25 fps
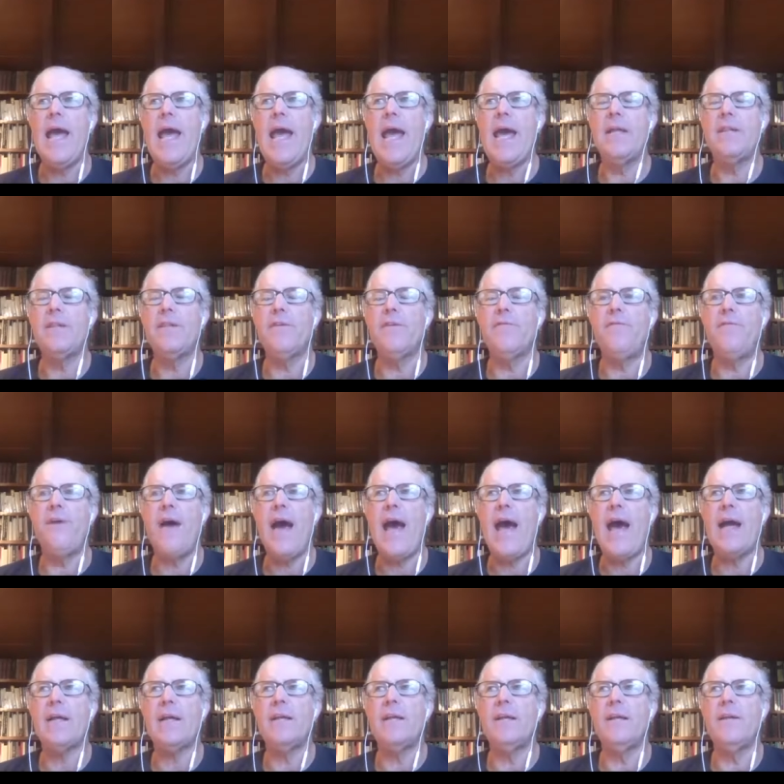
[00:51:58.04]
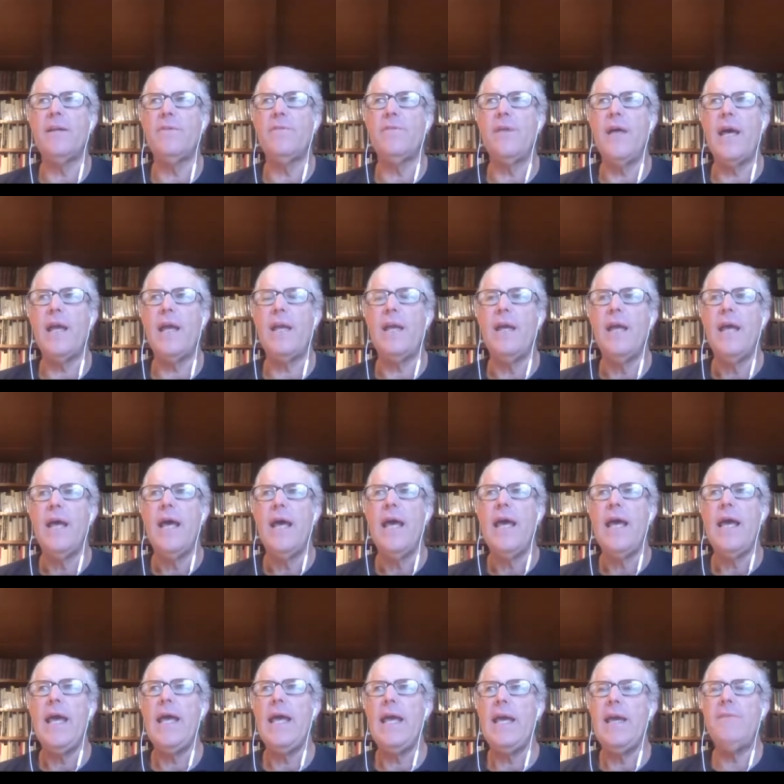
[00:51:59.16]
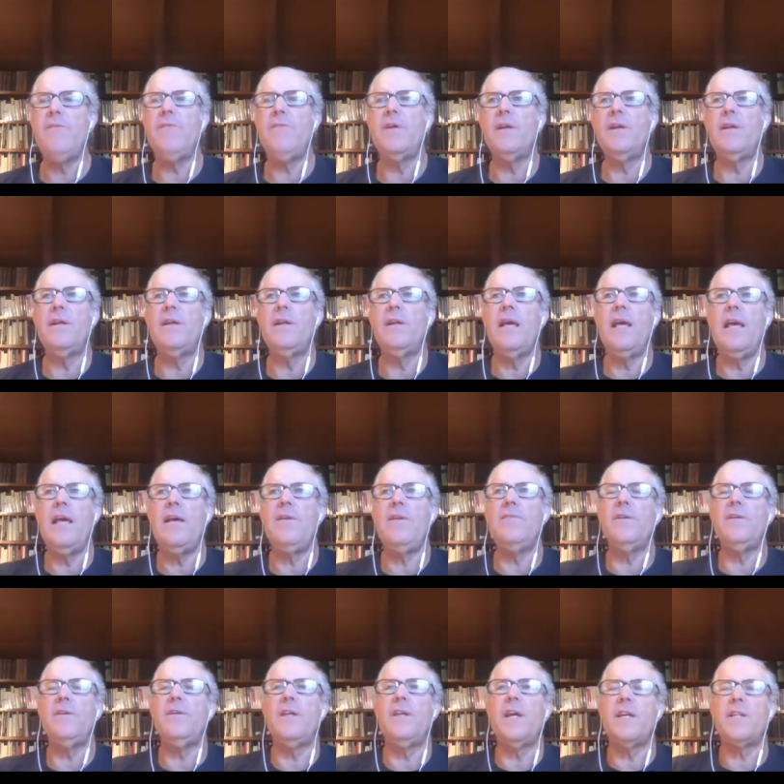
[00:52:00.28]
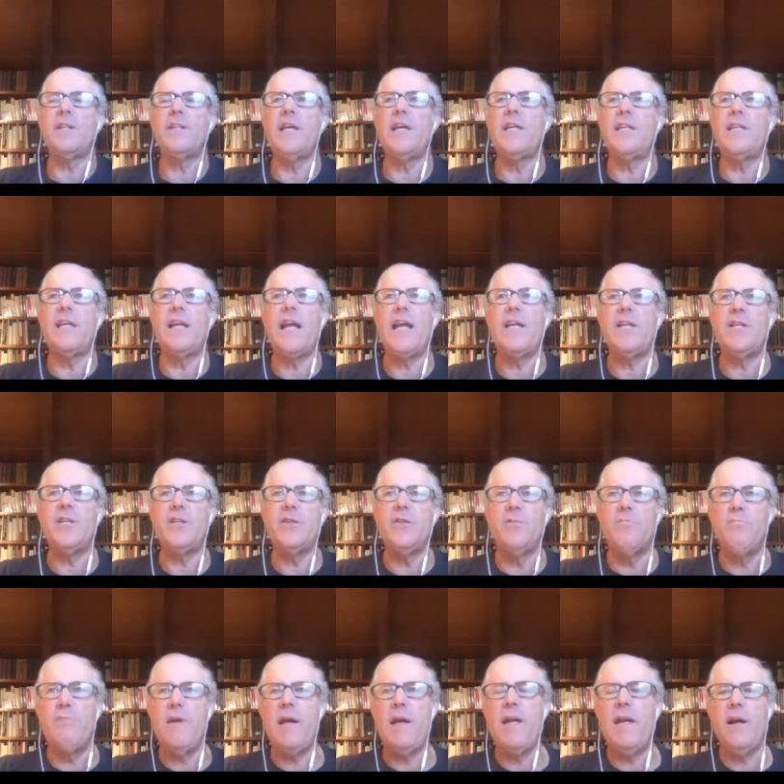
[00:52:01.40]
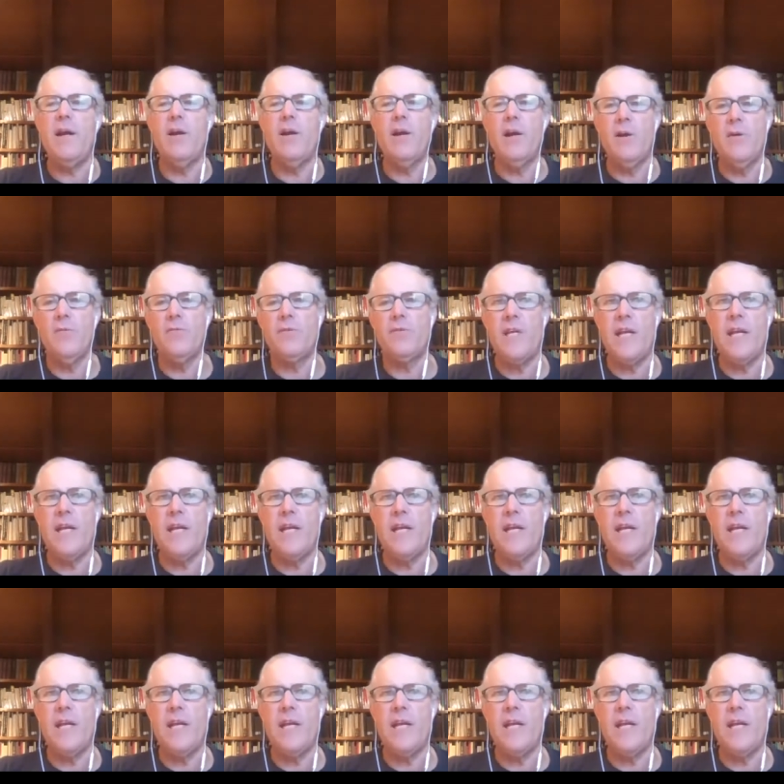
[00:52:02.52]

and the fact that even even the extension agents who have been here and who've seen it